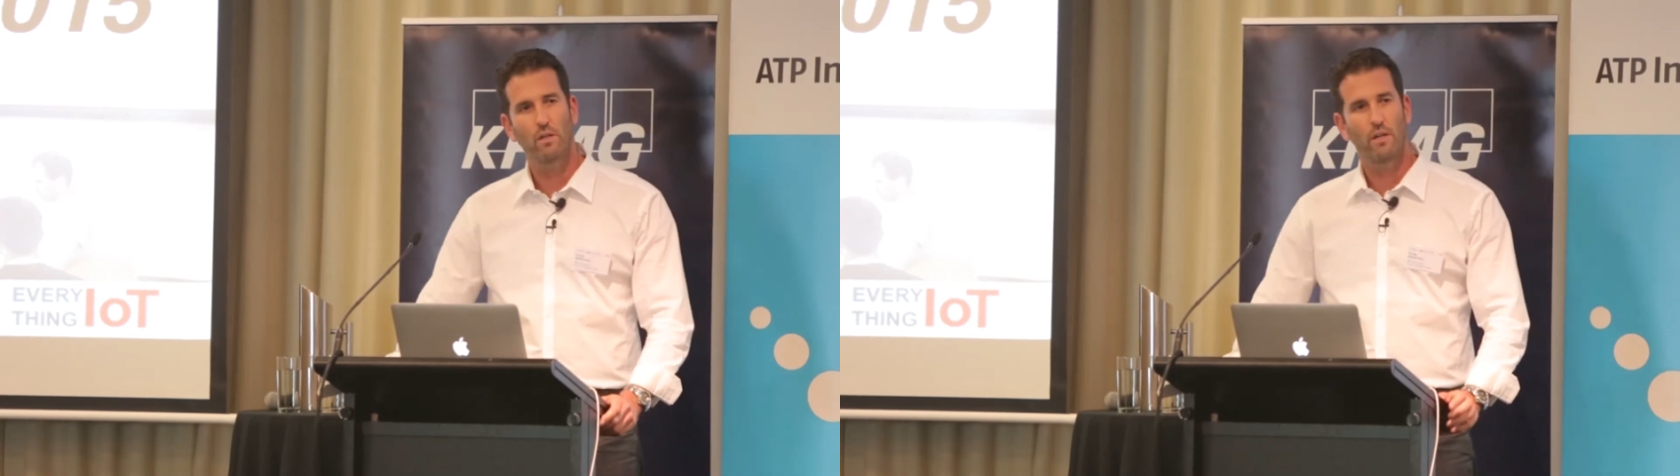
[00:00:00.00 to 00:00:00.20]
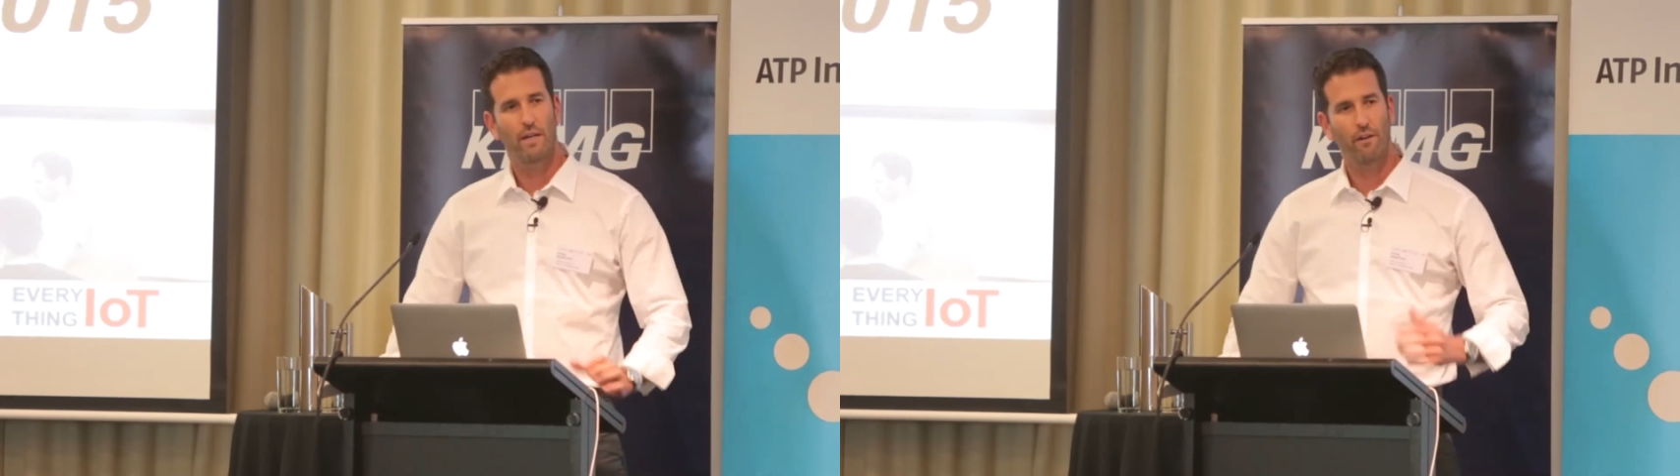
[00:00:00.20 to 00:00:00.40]

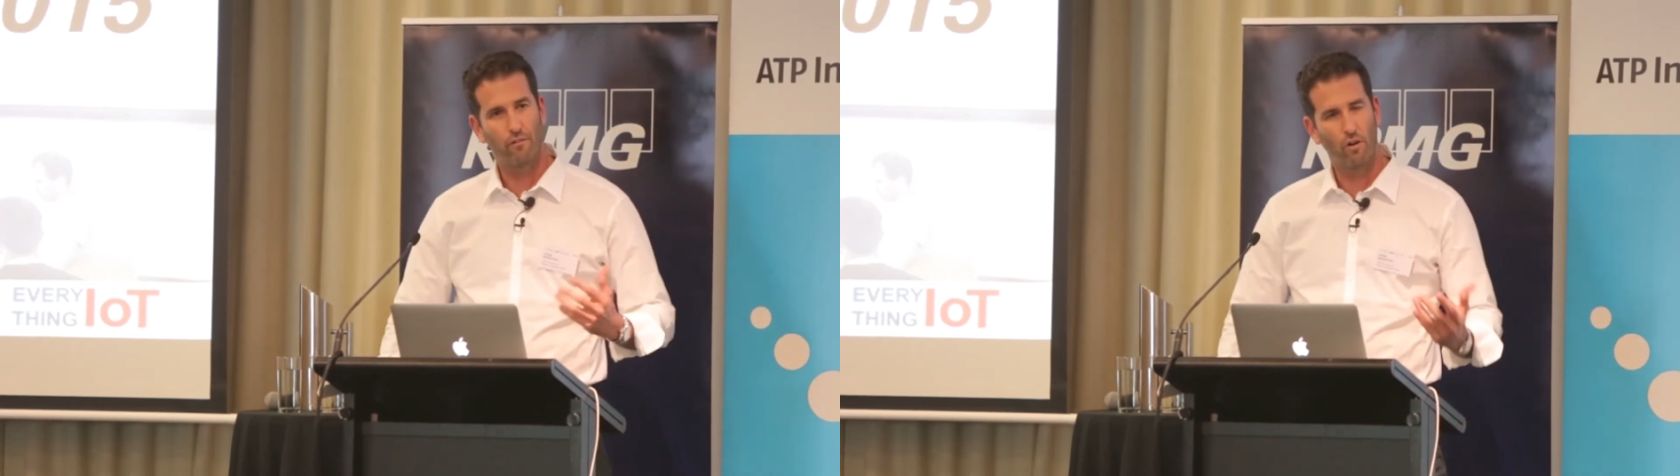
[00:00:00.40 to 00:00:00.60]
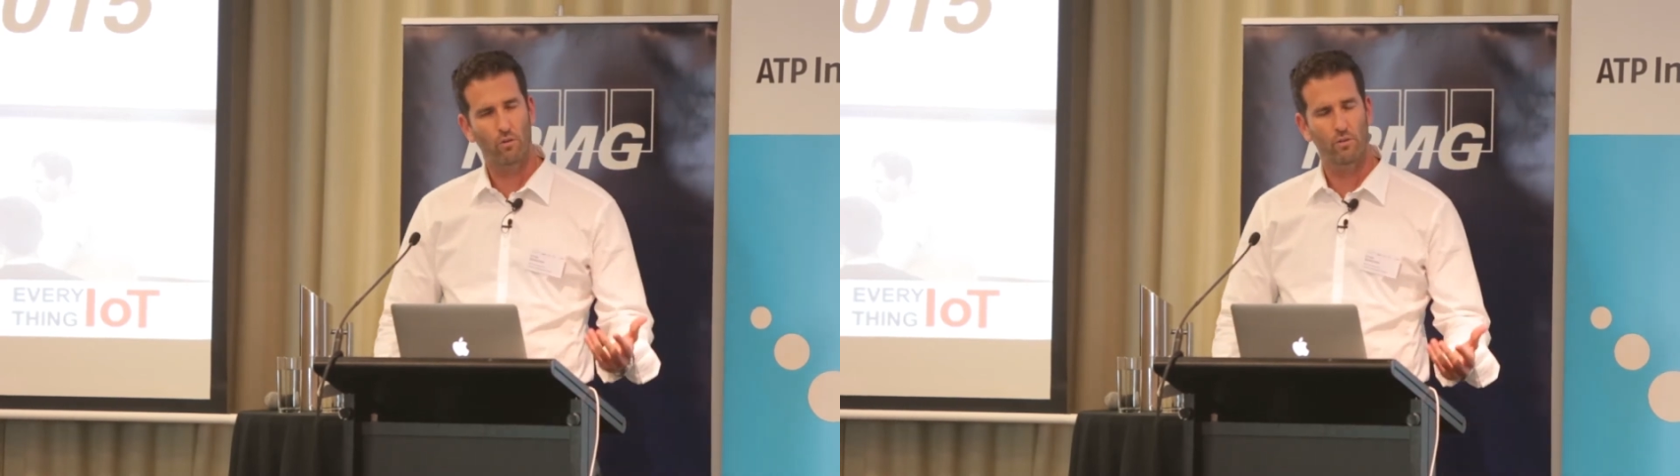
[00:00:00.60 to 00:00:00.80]
and a
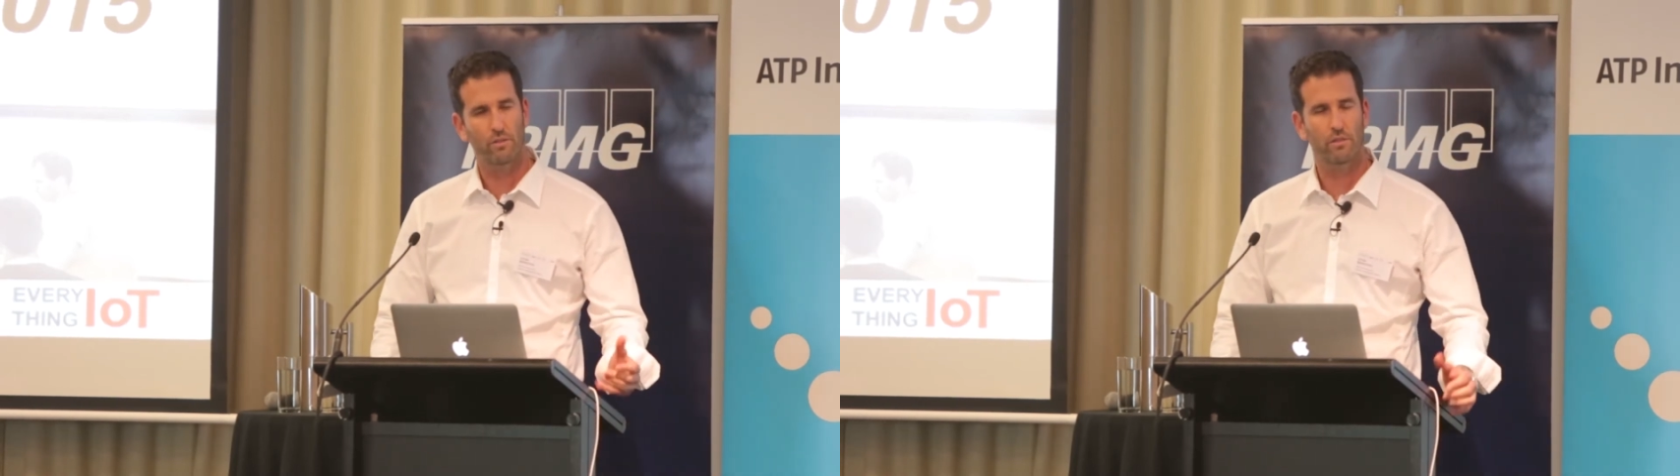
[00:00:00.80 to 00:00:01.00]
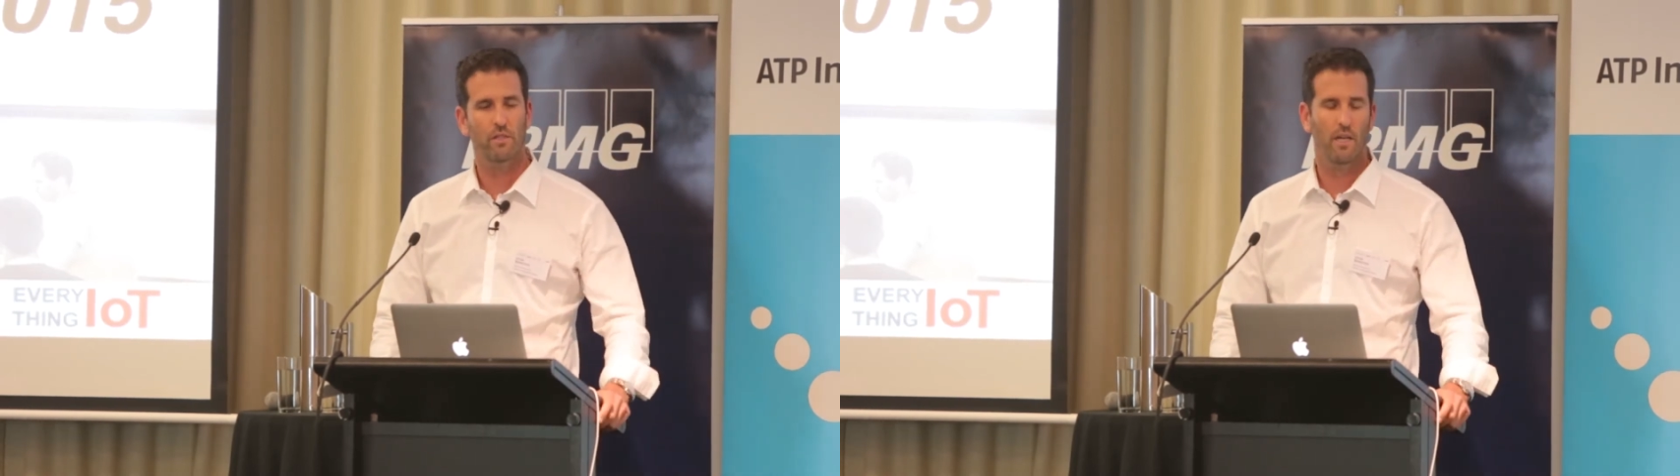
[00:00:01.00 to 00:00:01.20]

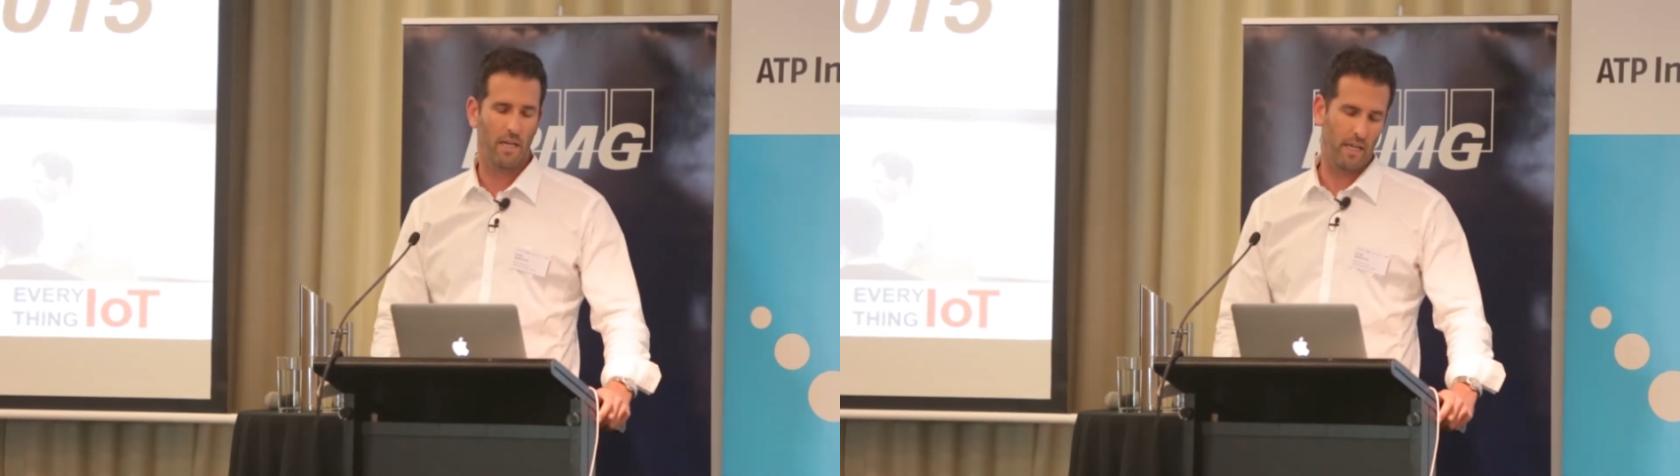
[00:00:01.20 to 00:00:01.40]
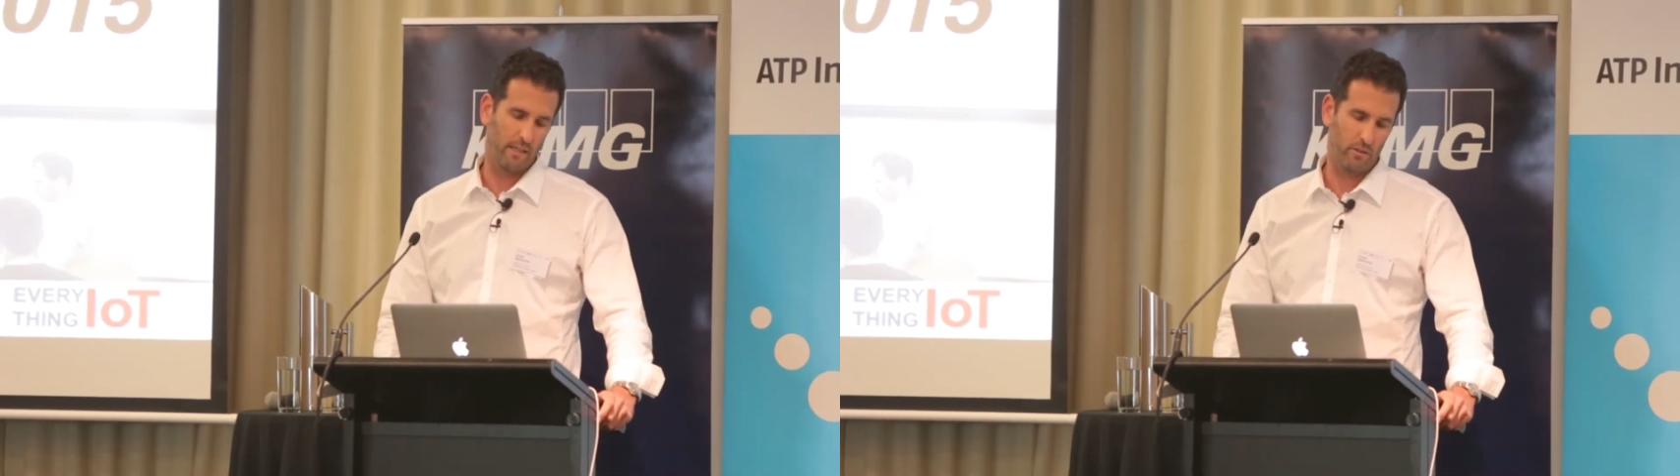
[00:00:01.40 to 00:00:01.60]
focus
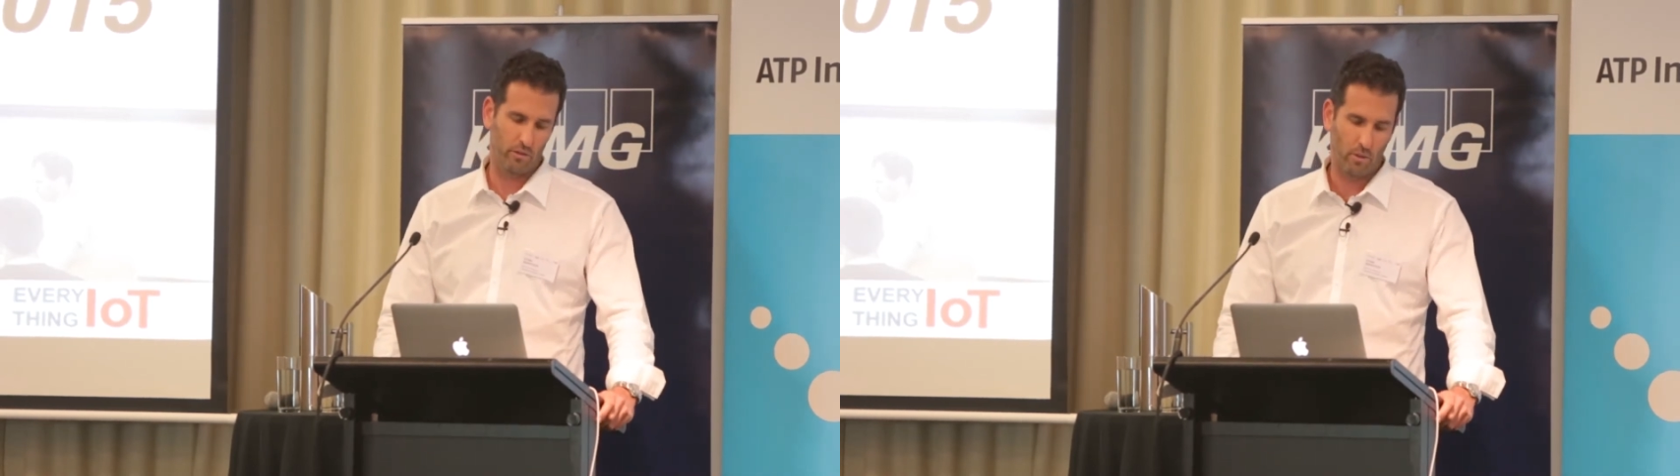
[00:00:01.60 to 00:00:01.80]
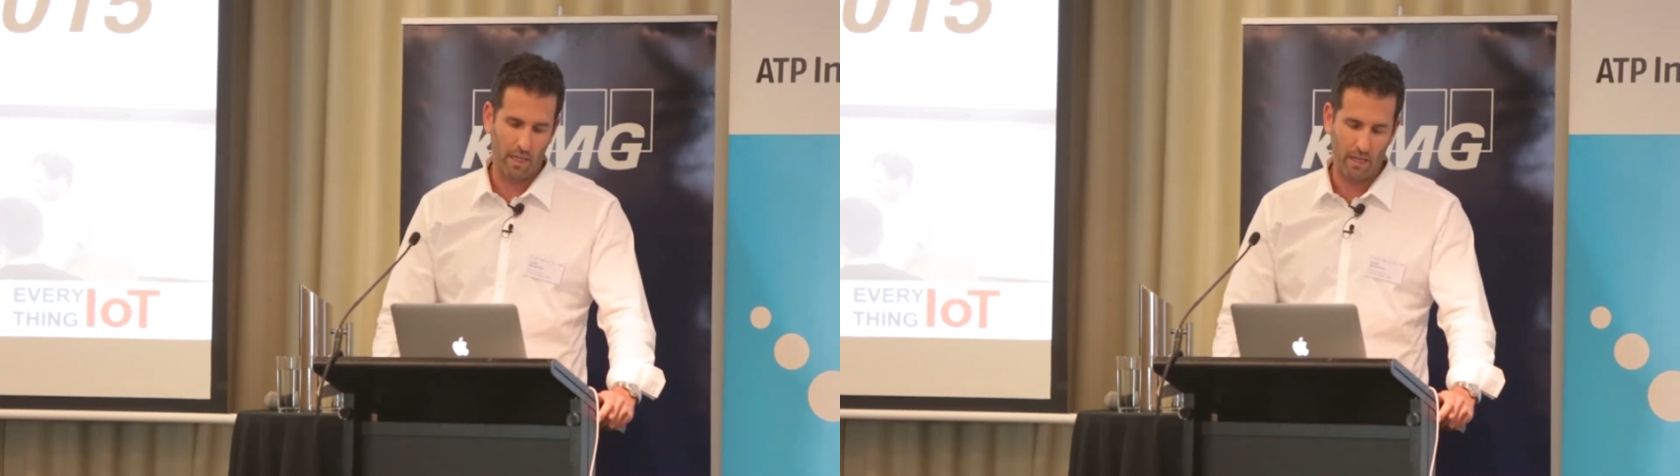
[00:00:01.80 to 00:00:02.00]
in
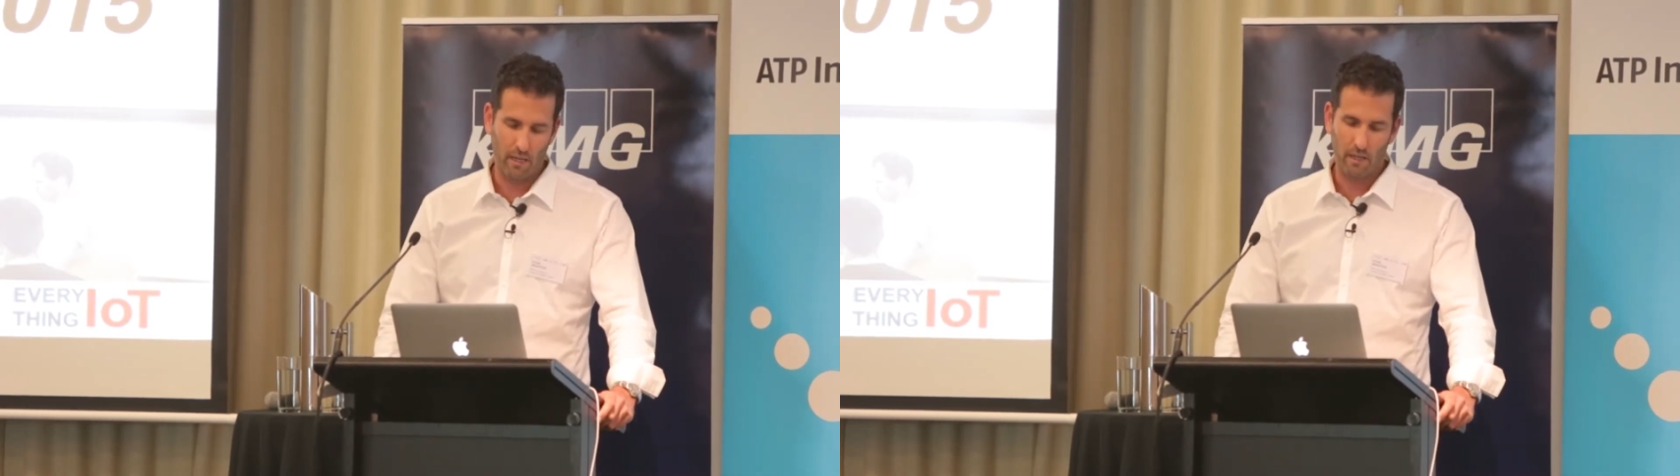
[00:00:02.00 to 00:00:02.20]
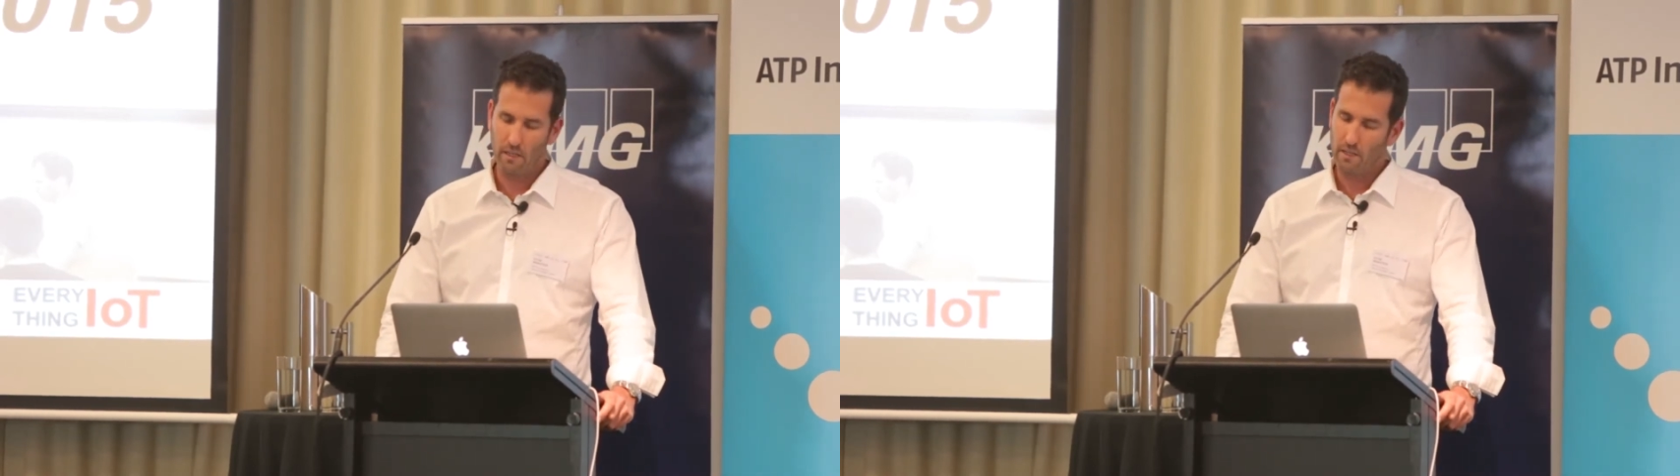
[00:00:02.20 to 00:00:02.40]
Australia.